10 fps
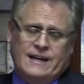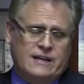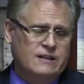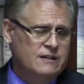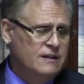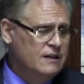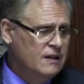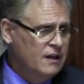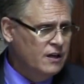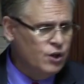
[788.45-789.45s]
duck.
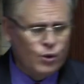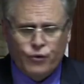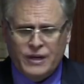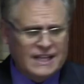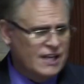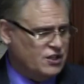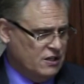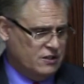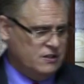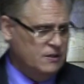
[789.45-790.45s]
You were
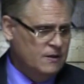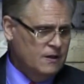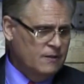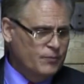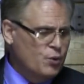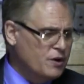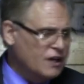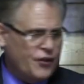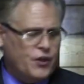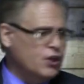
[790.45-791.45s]
religious. You were
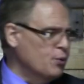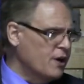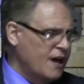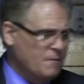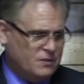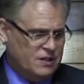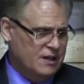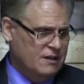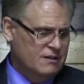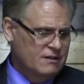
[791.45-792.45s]
nothing. You were
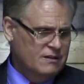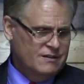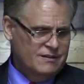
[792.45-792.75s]
empty.